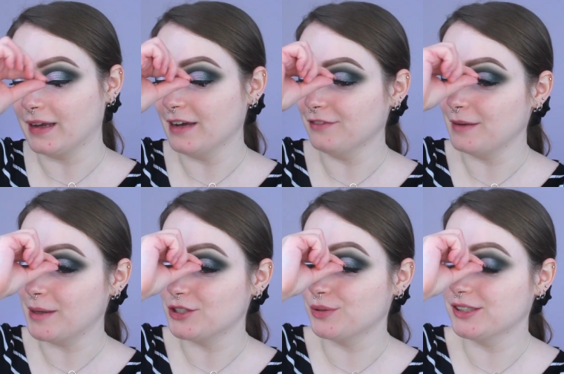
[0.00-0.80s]
can't find
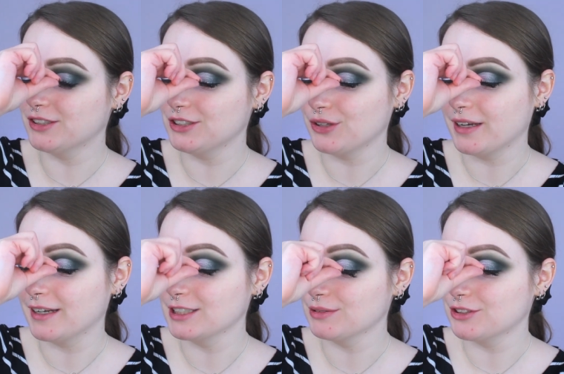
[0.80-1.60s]
my tweezers, so I
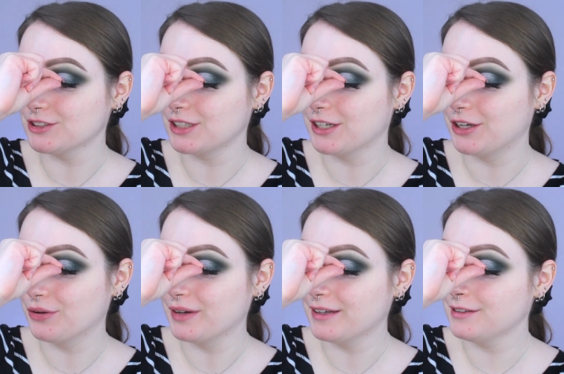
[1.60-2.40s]
guess we're just going to
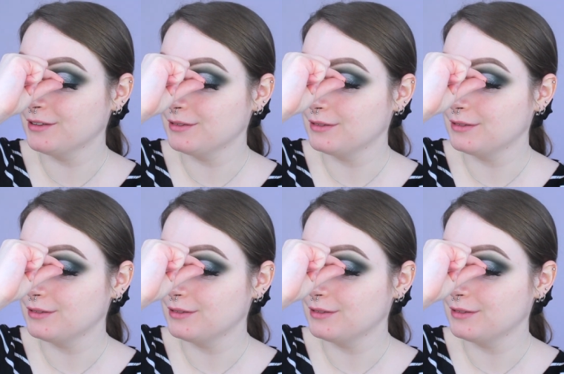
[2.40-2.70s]
go in.